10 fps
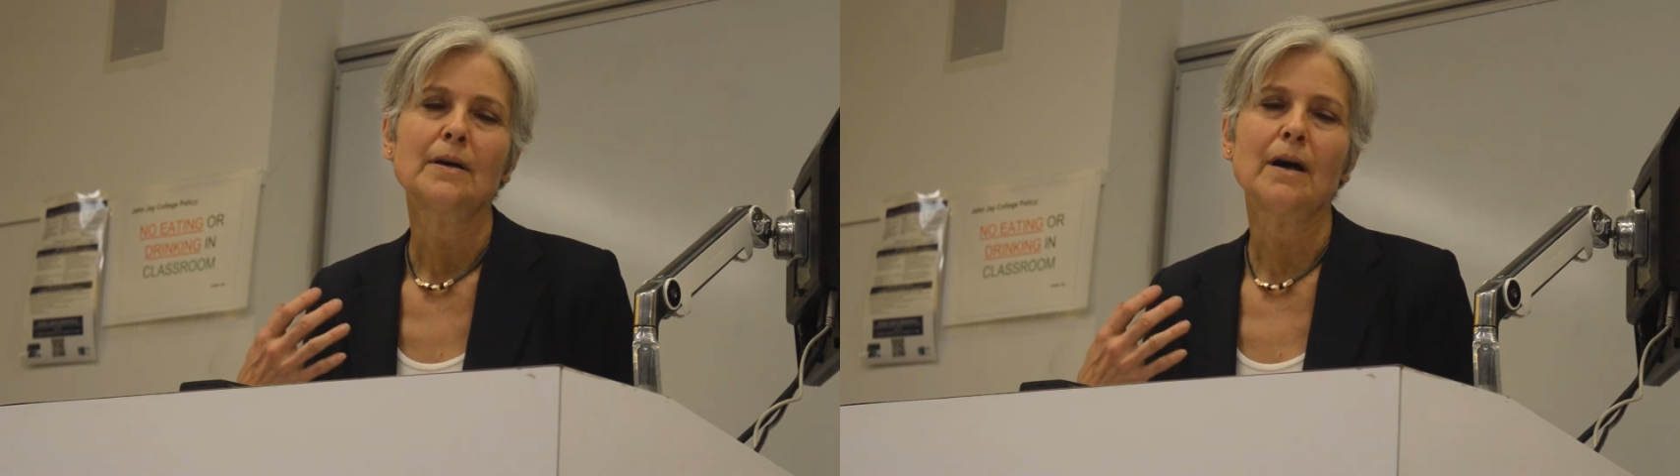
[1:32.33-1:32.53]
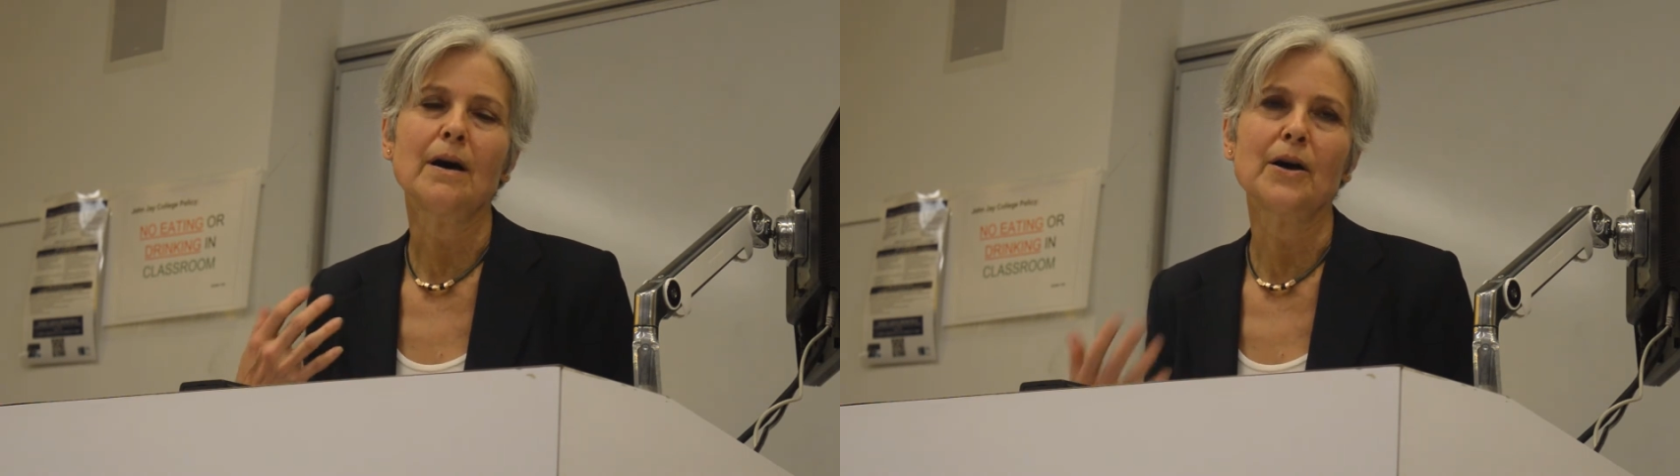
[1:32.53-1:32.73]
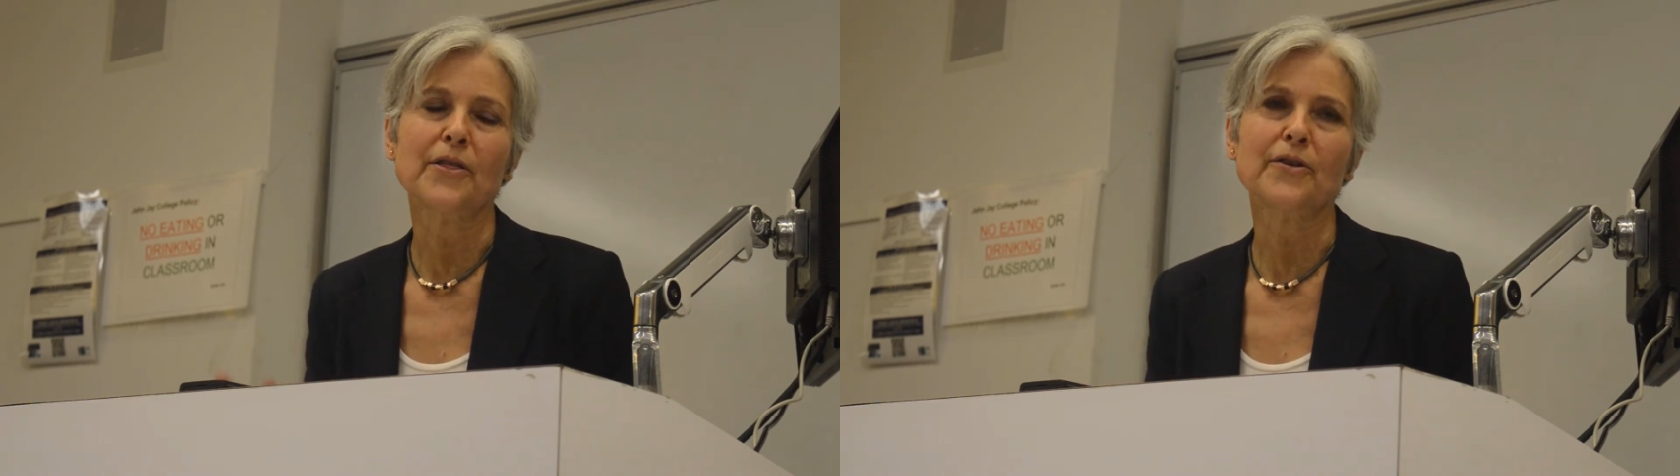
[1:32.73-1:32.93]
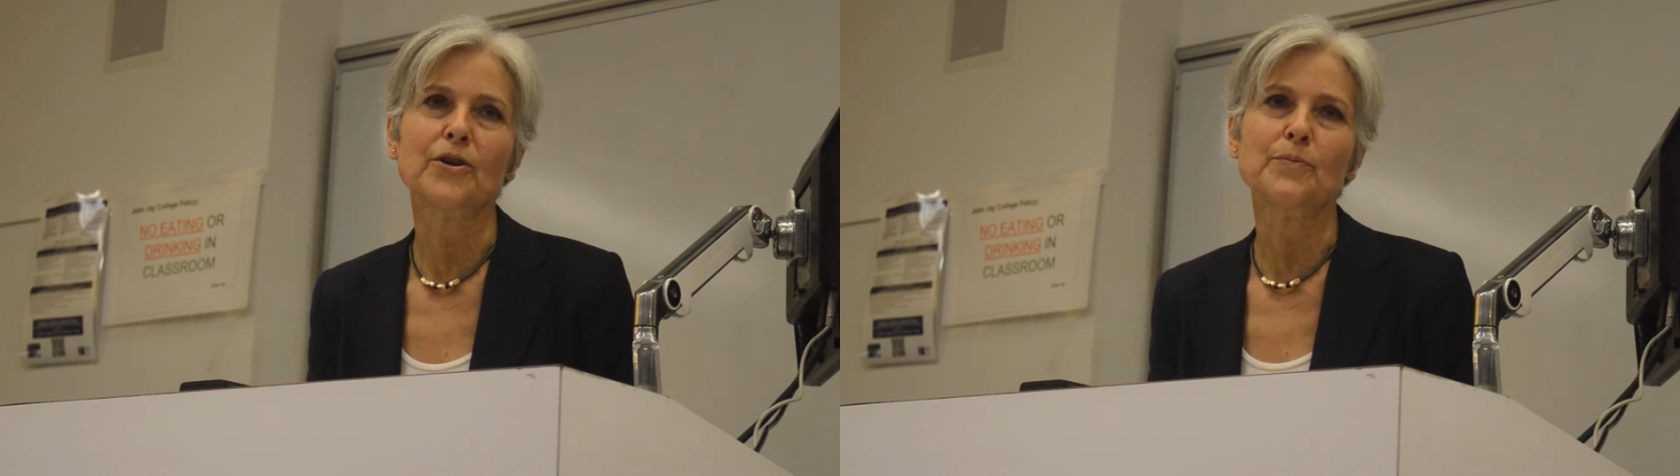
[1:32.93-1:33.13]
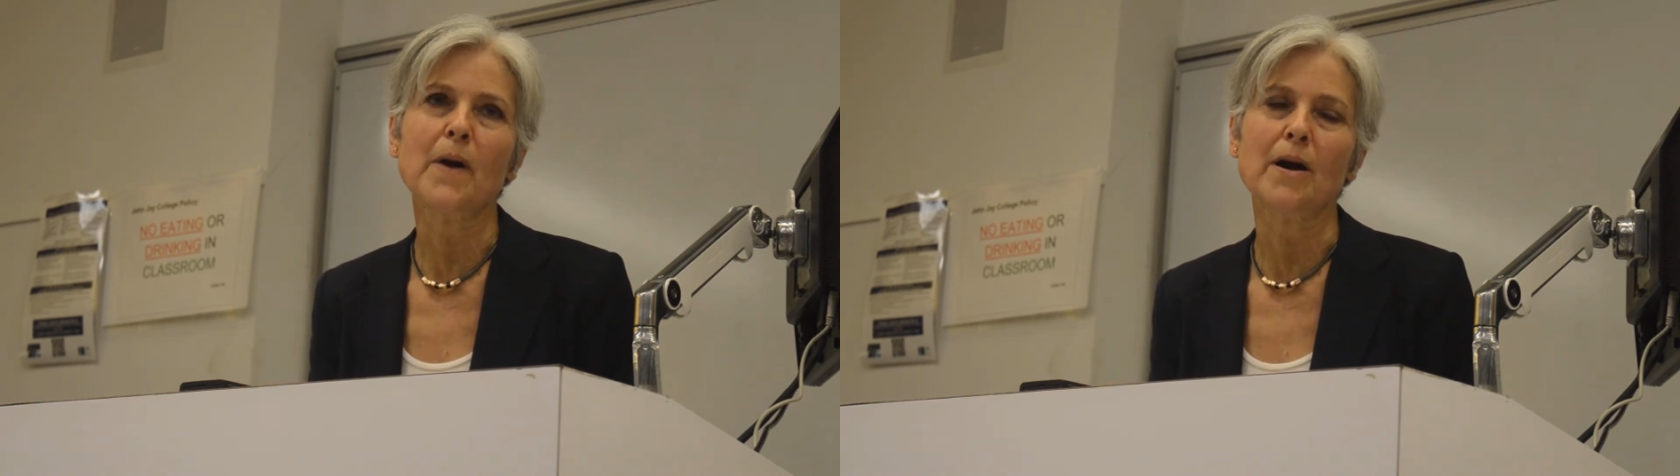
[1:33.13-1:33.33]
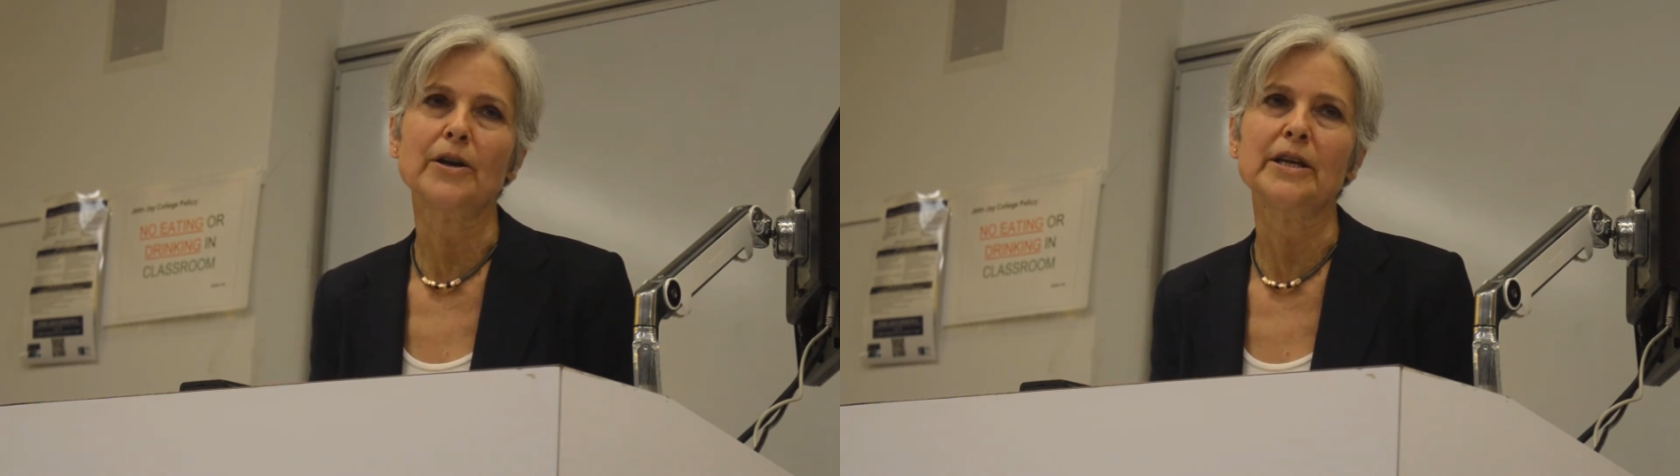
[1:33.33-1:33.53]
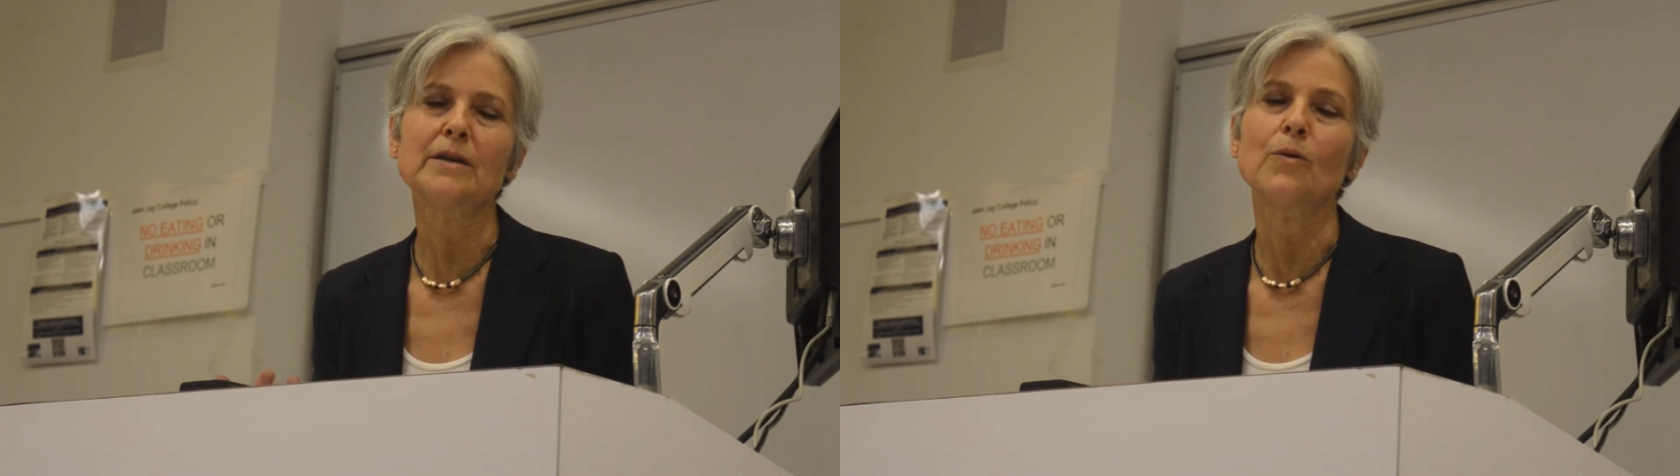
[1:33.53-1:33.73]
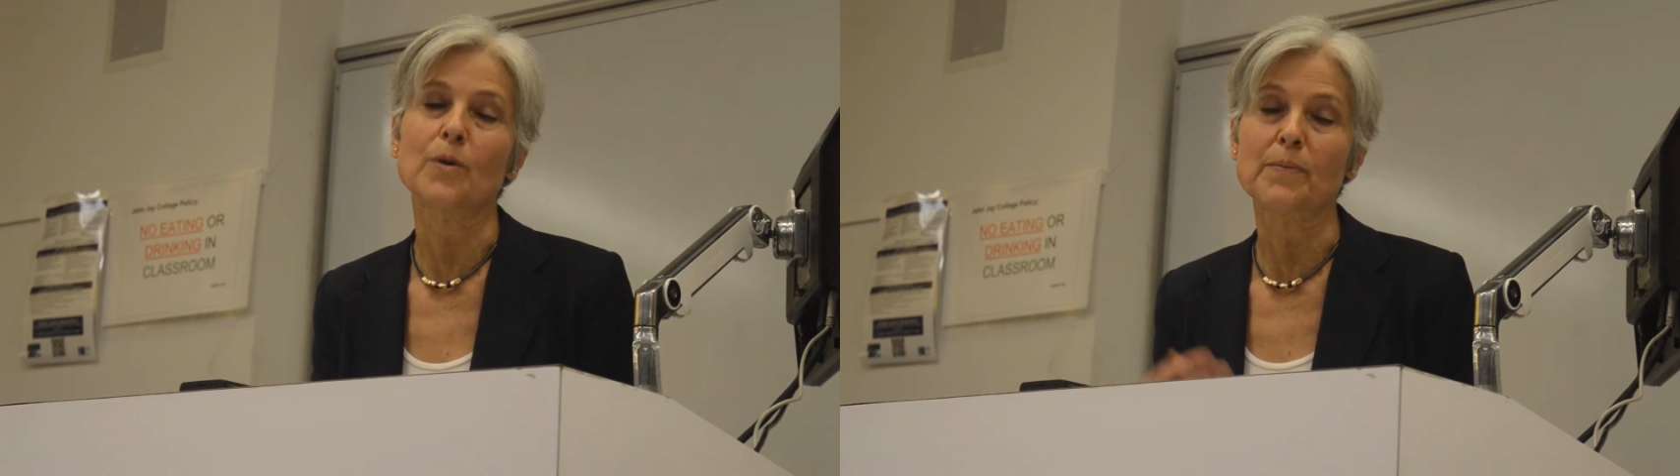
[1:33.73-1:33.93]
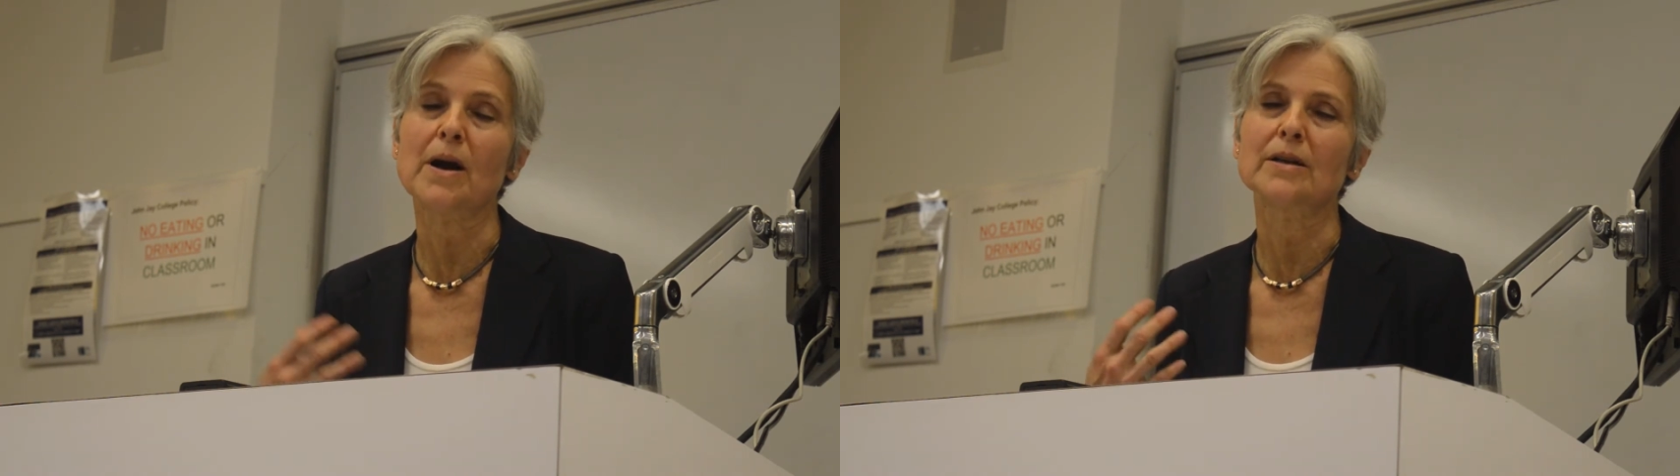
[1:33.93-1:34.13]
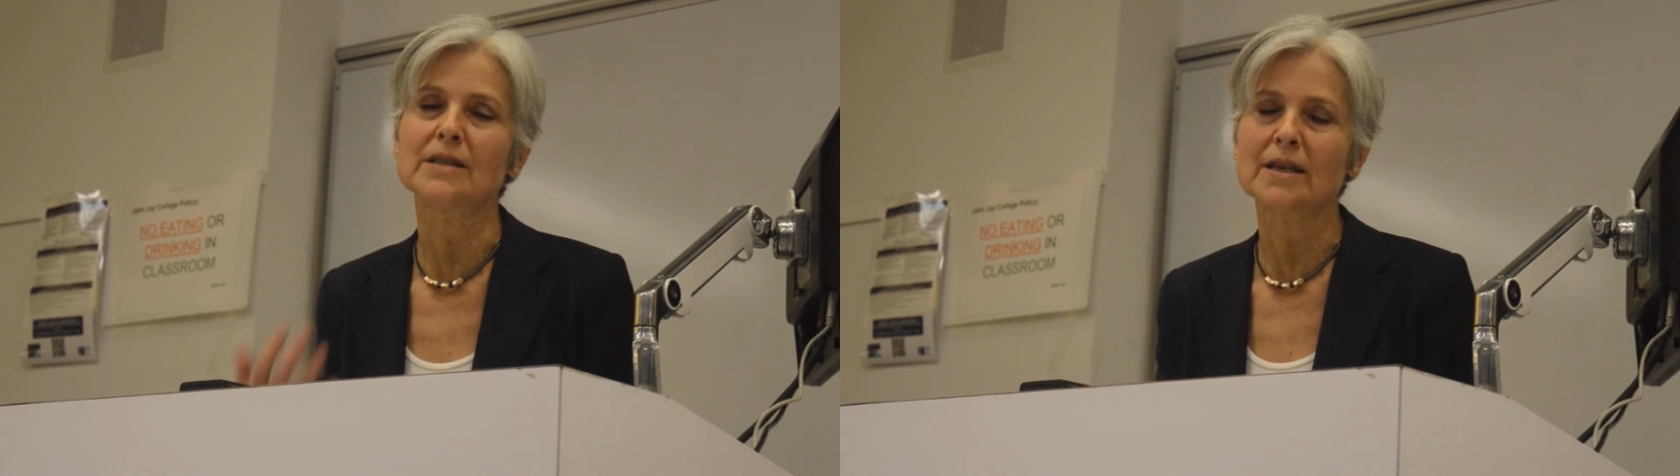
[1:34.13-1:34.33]
third party or
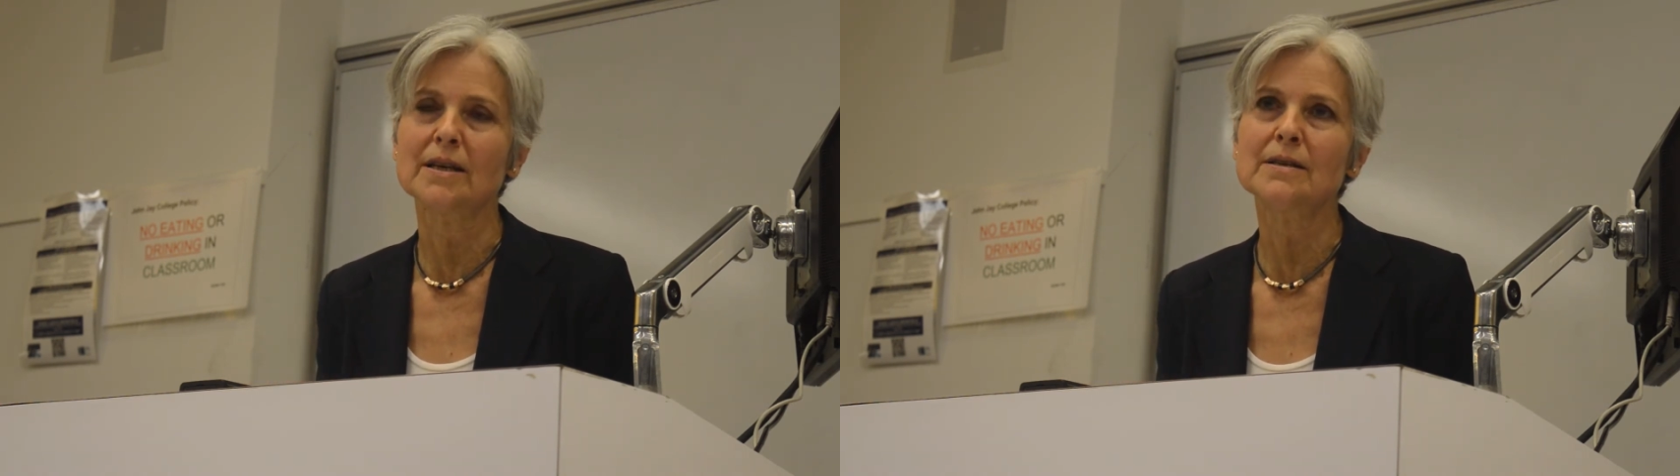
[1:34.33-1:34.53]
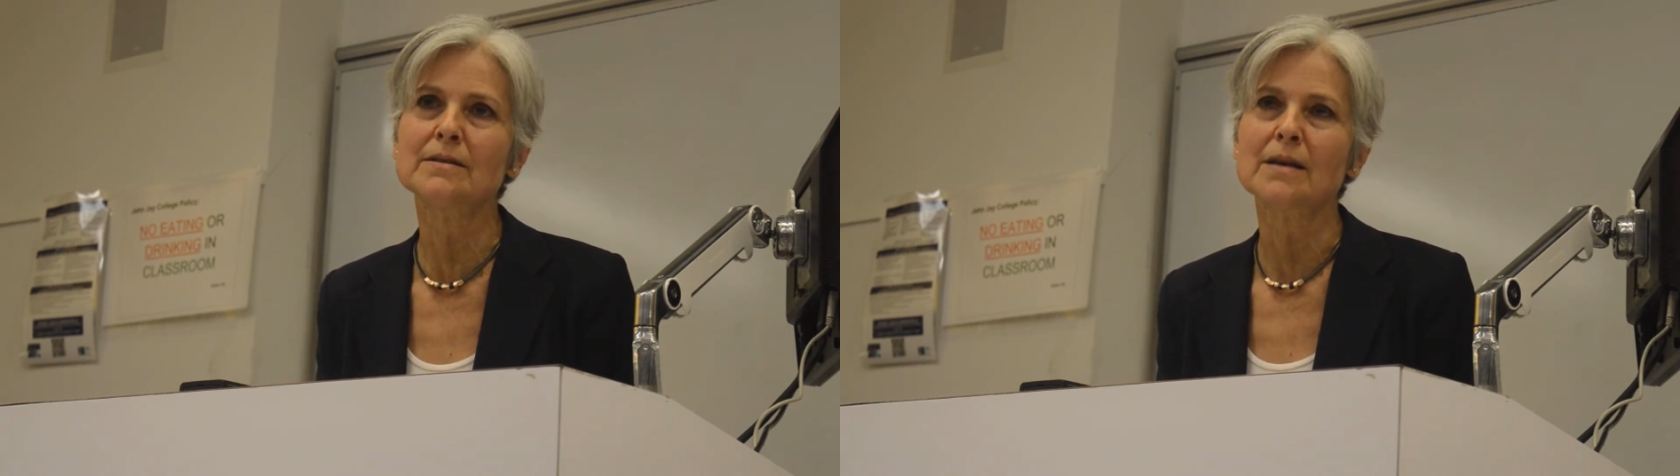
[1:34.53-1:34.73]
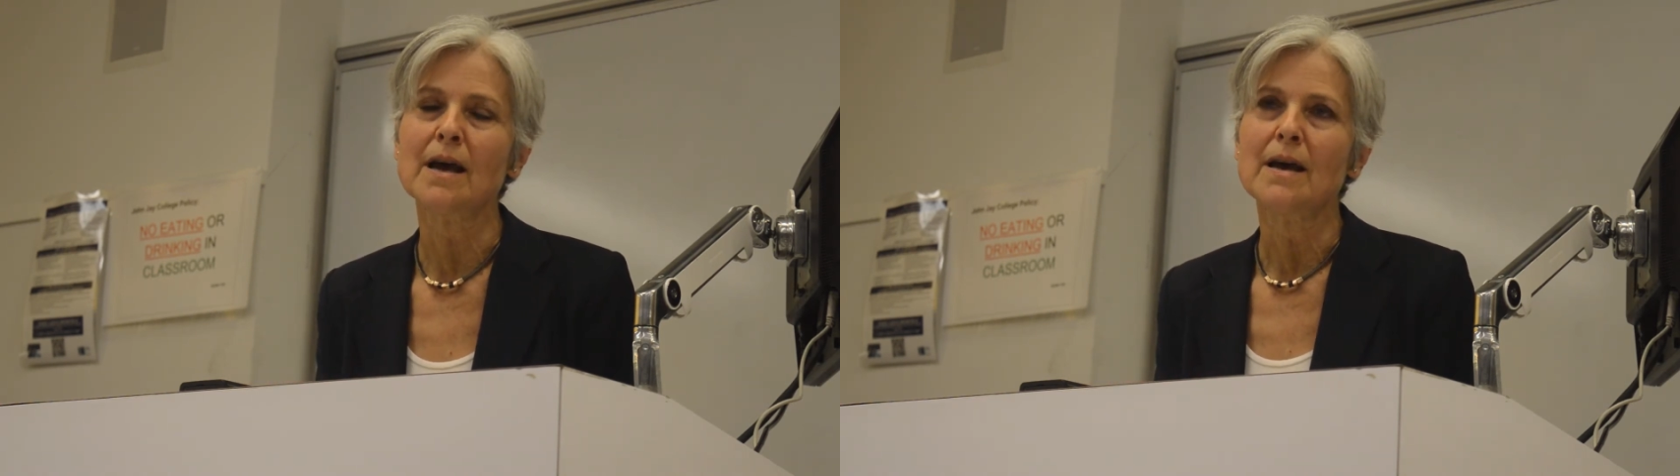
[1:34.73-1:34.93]
parties.